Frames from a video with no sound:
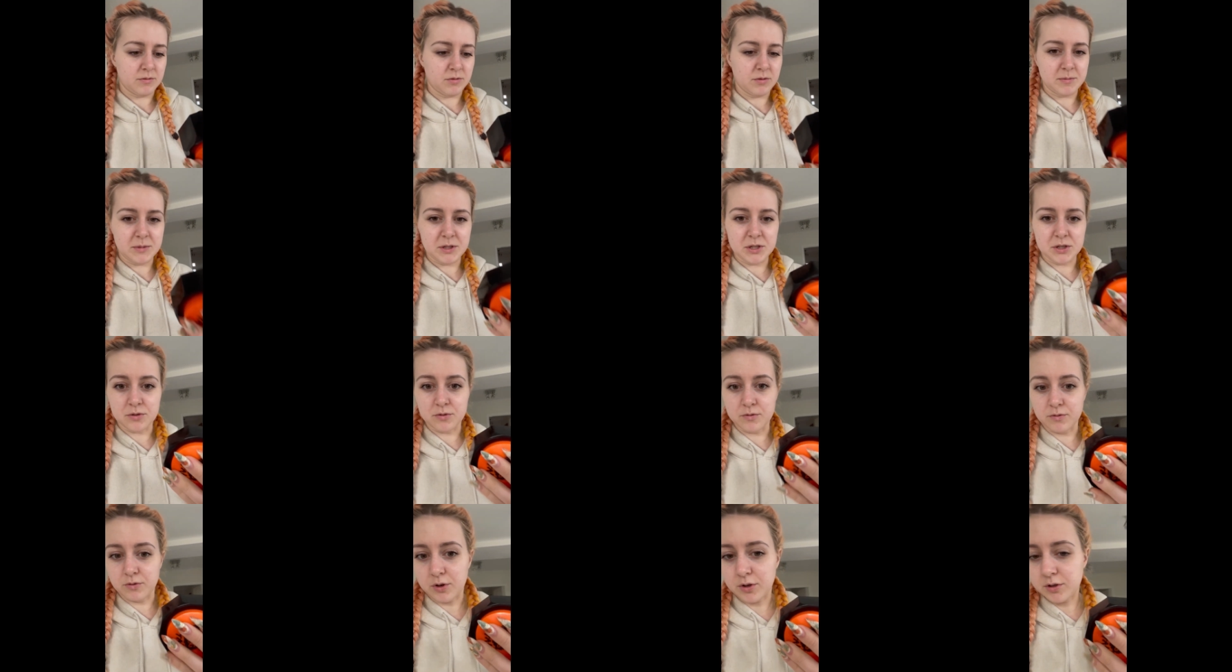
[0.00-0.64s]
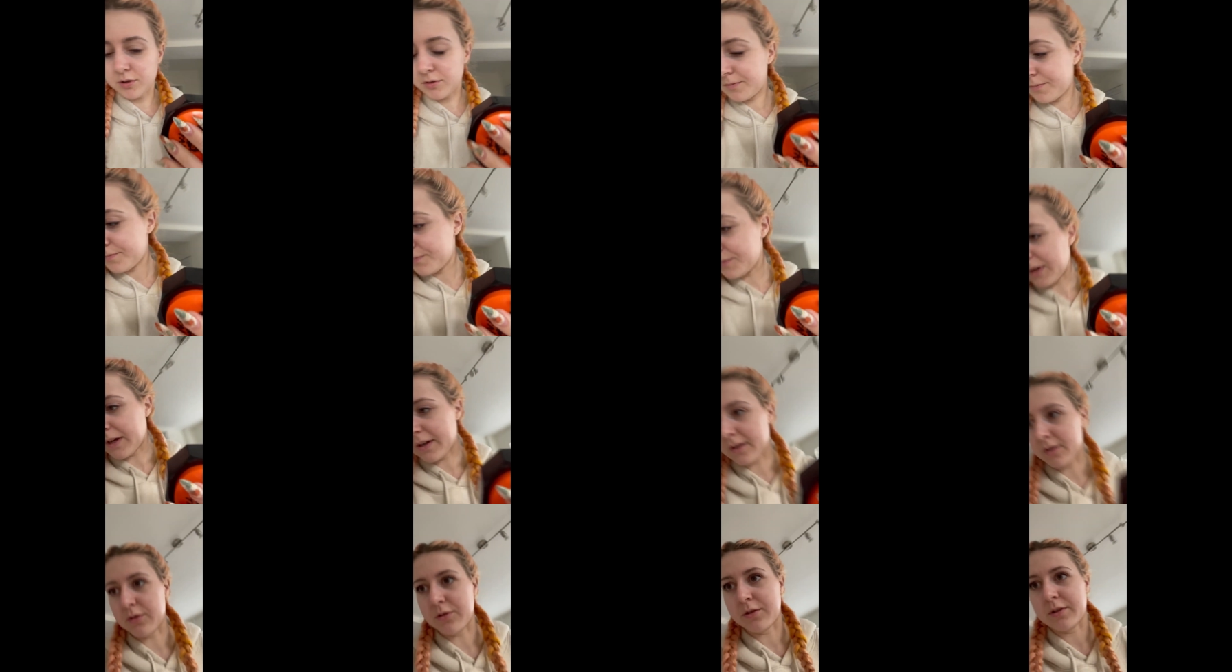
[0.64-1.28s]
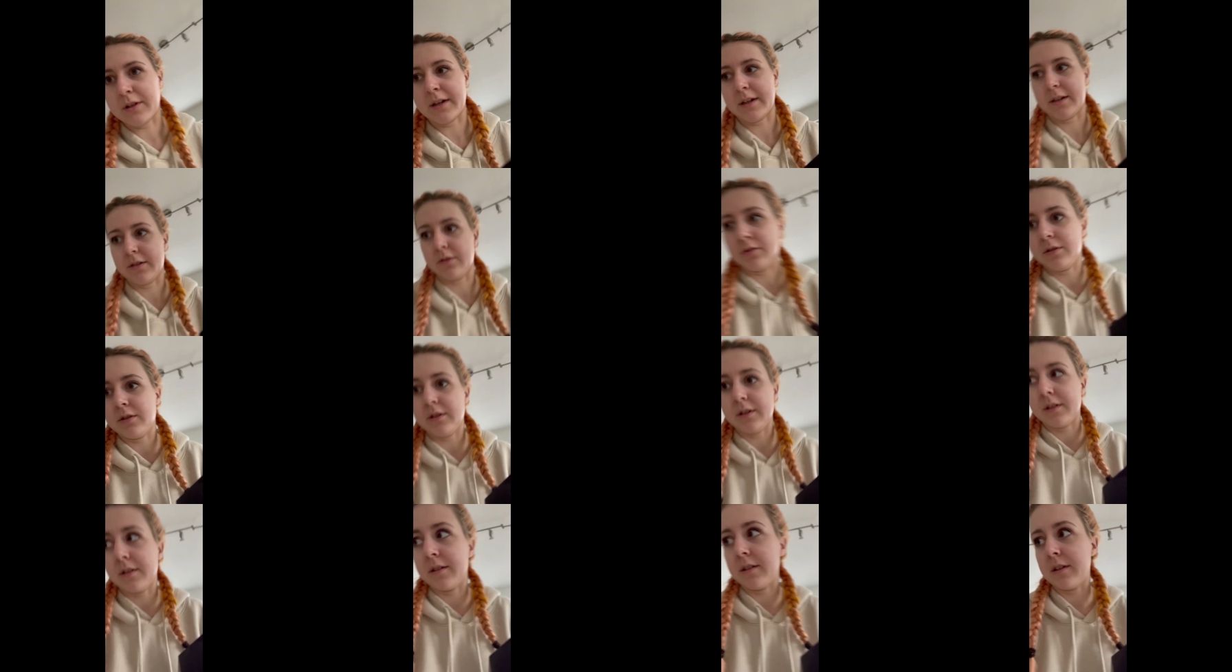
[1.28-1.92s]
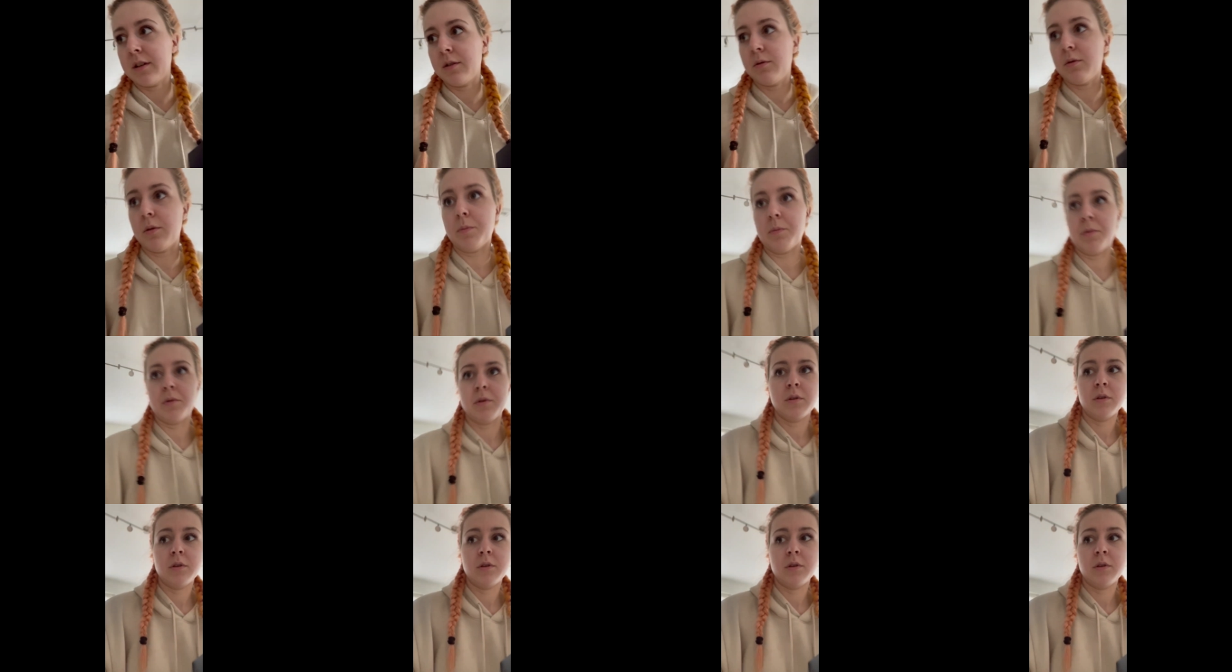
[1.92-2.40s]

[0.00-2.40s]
What am I doing wrong? Hang on, let's set you up.